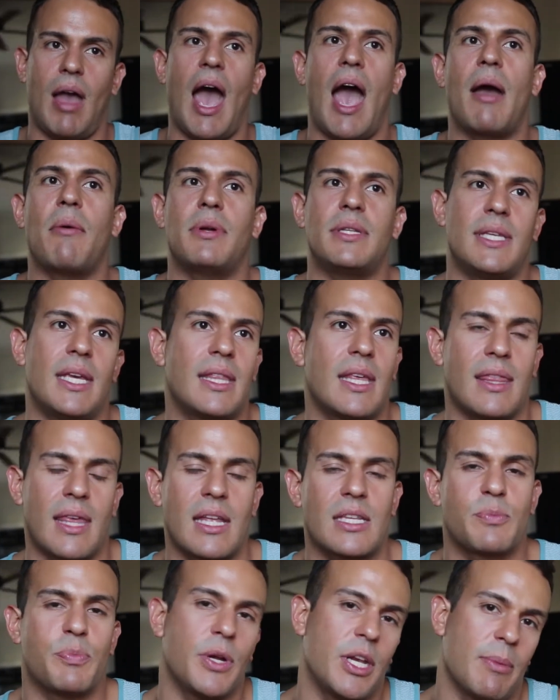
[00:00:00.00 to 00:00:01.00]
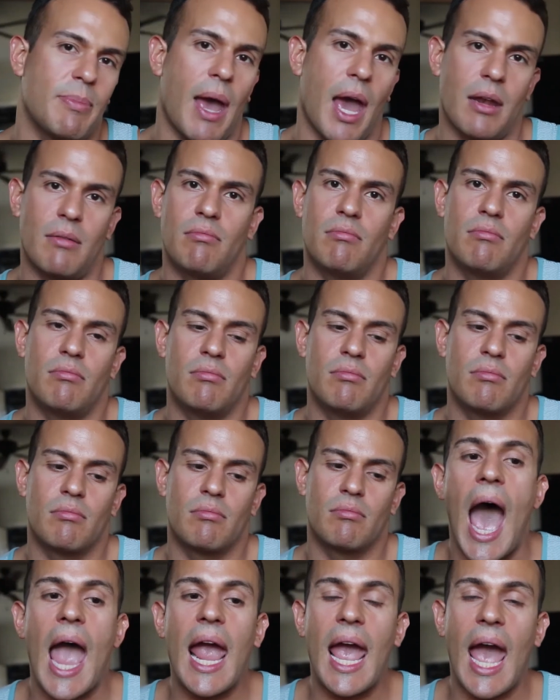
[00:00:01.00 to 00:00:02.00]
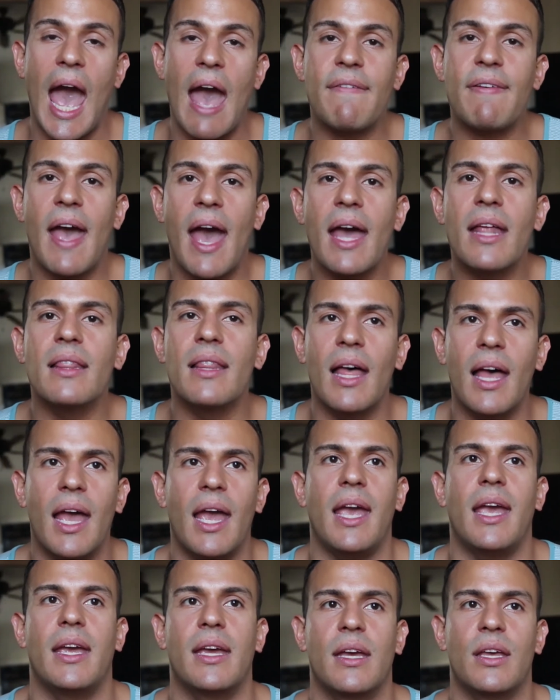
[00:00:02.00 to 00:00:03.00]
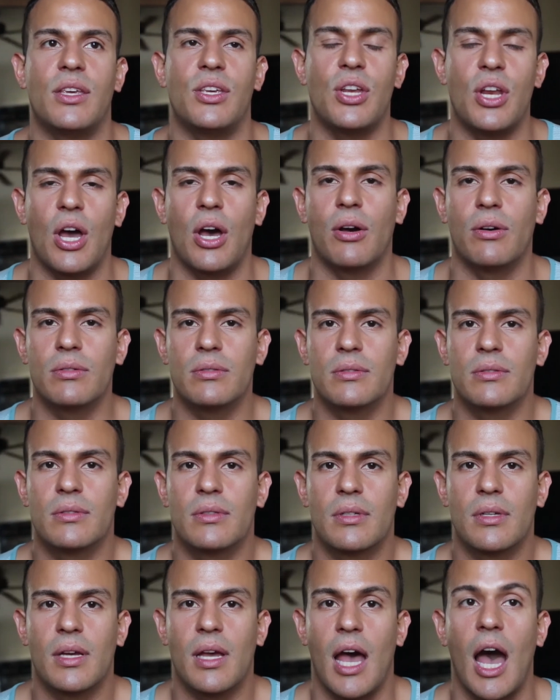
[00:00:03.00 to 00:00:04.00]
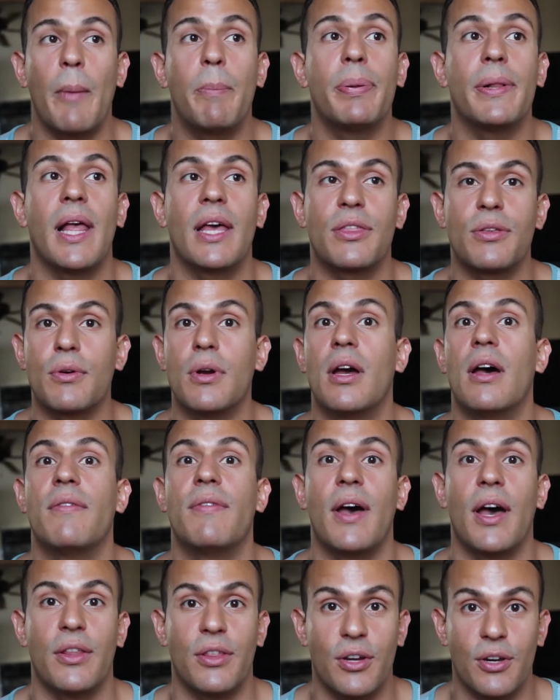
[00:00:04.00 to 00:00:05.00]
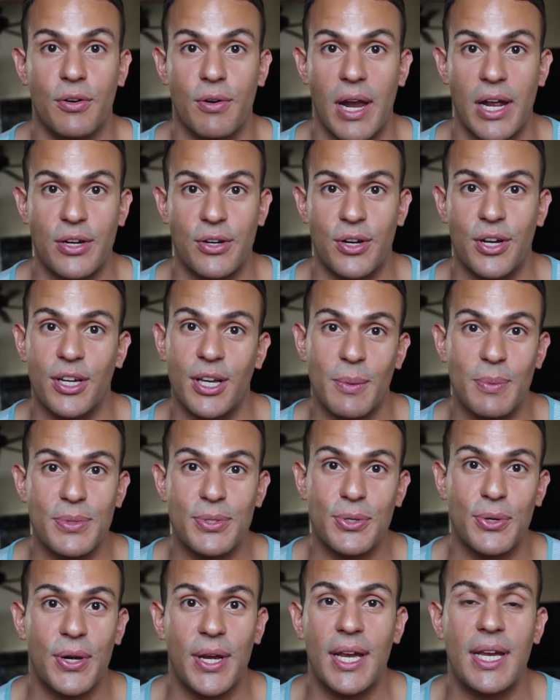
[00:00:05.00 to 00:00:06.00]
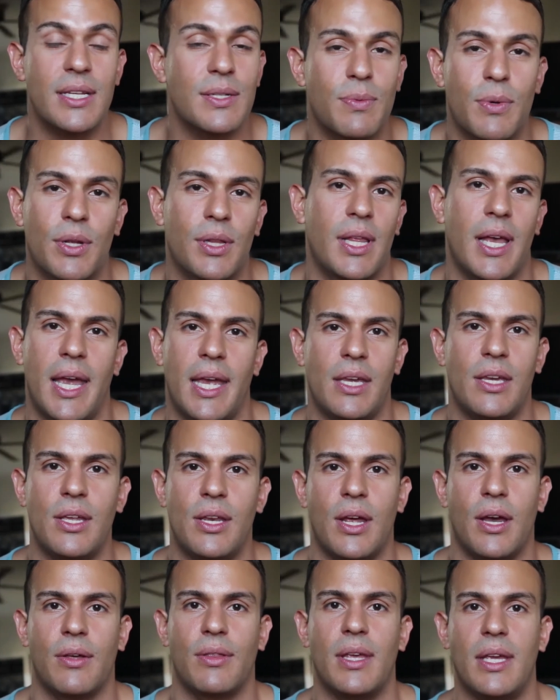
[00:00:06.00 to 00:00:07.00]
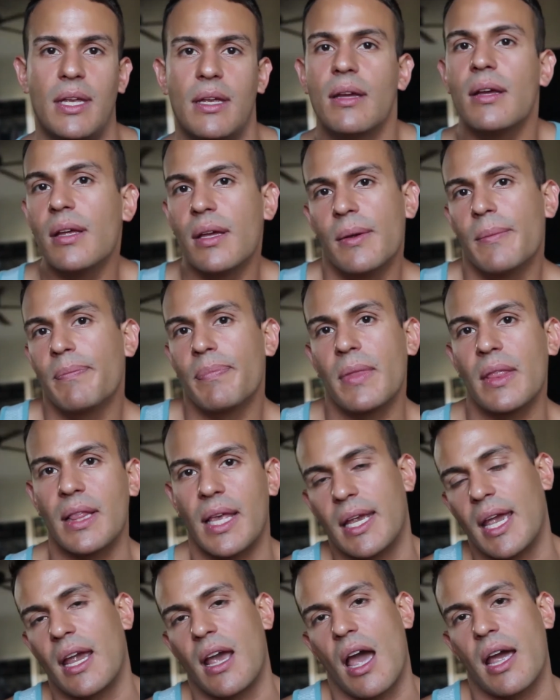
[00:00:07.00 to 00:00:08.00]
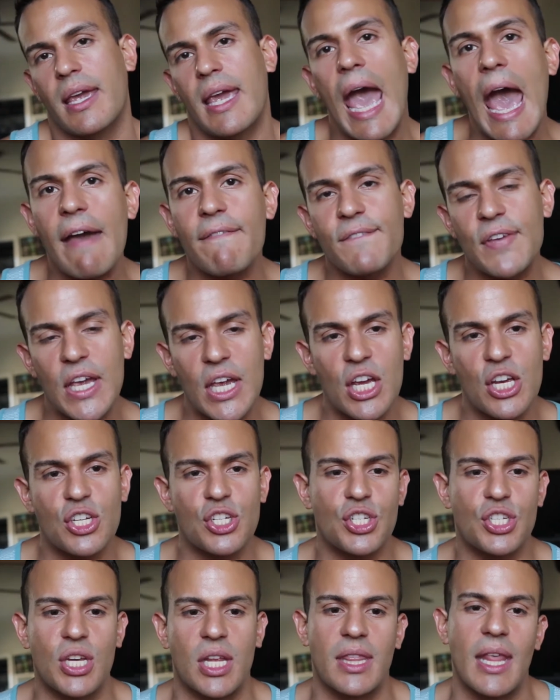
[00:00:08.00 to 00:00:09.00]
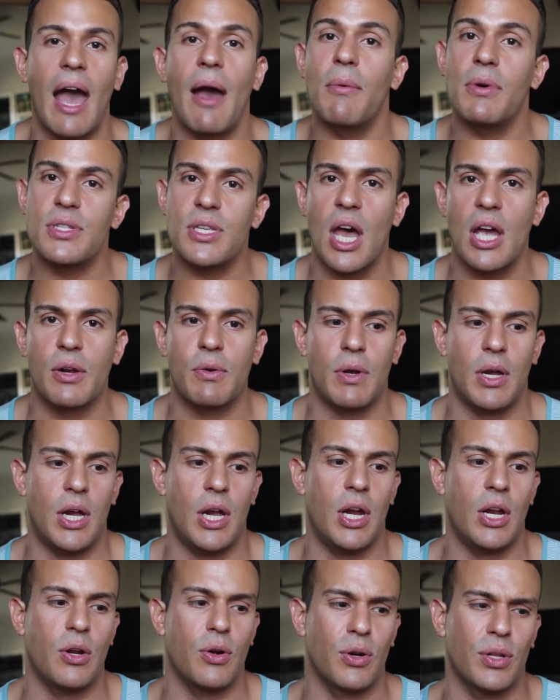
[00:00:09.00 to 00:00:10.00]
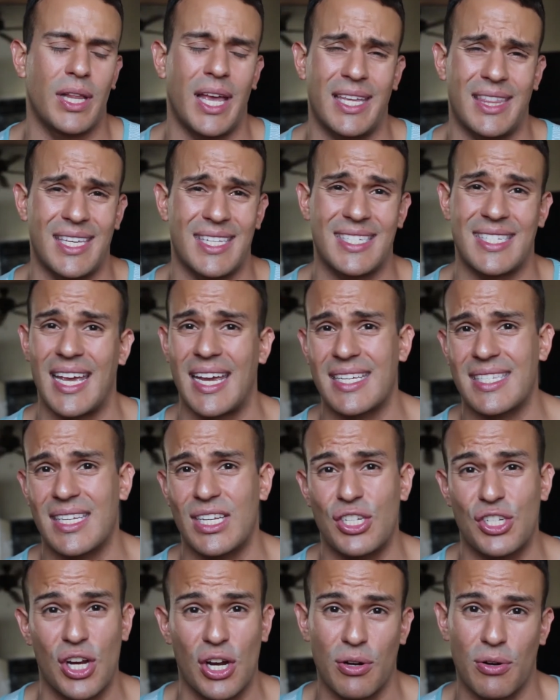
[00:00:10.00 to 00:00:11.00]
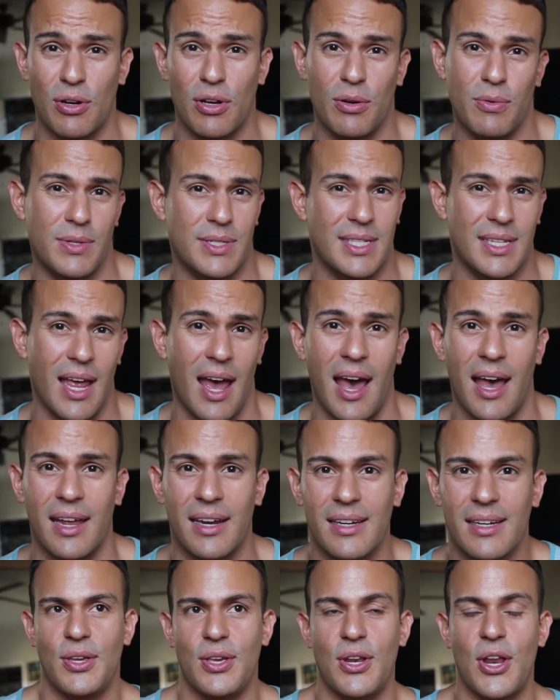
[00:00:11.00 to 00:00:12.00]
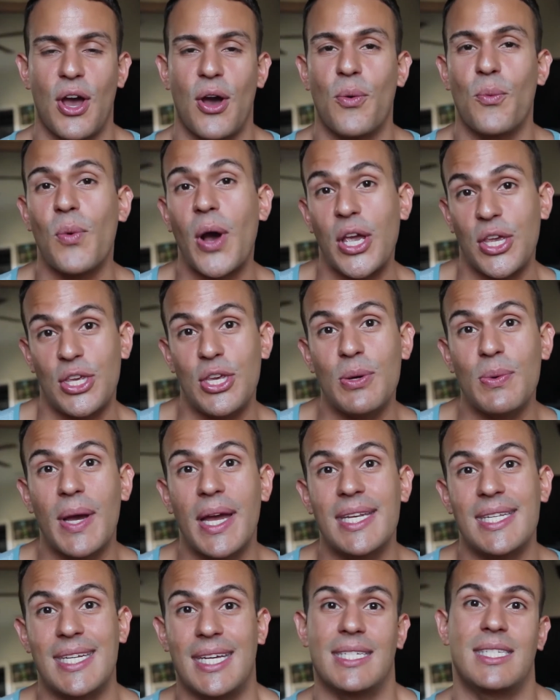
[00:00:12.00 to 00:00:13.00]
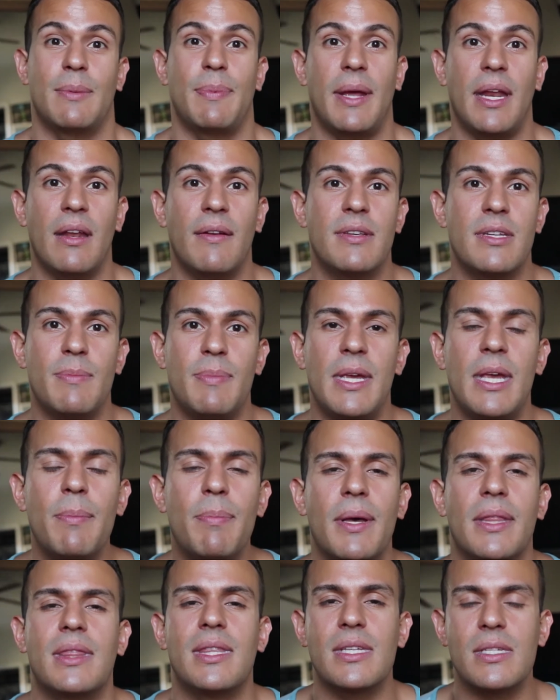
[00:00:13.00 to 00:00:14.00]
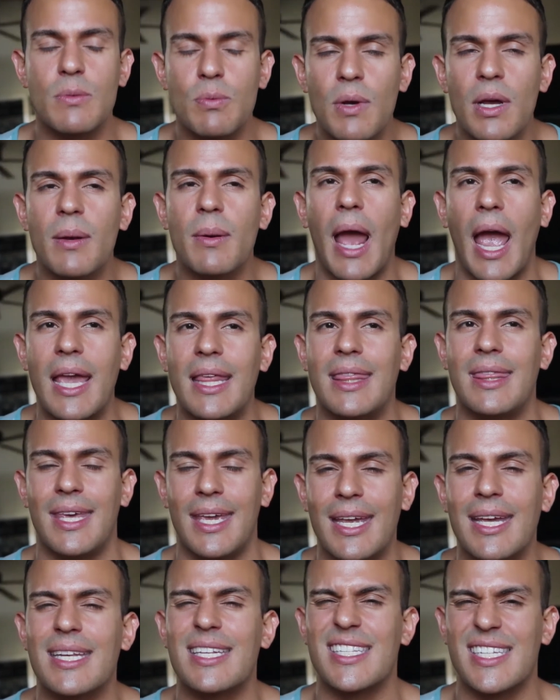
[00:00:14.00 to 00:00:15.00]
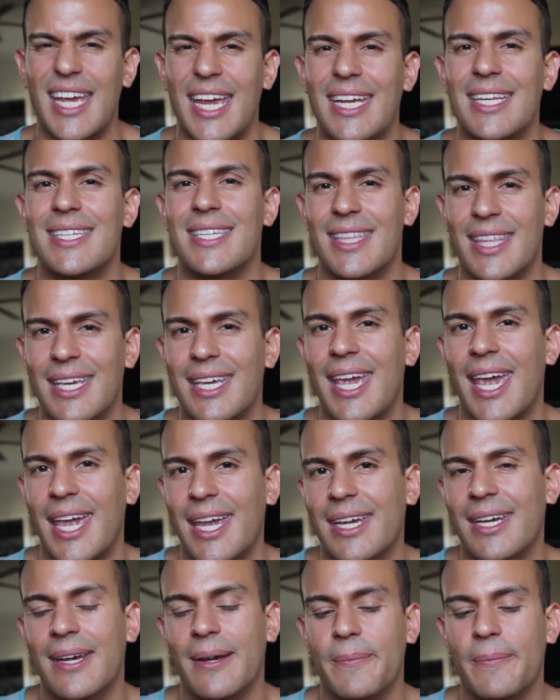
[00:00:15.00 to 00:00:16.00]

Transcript: I would say that that's pretty bad. I have had like, you know, a plethora of other Grindr hookup stories where like, you know, I got catfished and that was awkward, or like the sex in general was not, you know, what you anticipated to be, but this one I think takes the cake.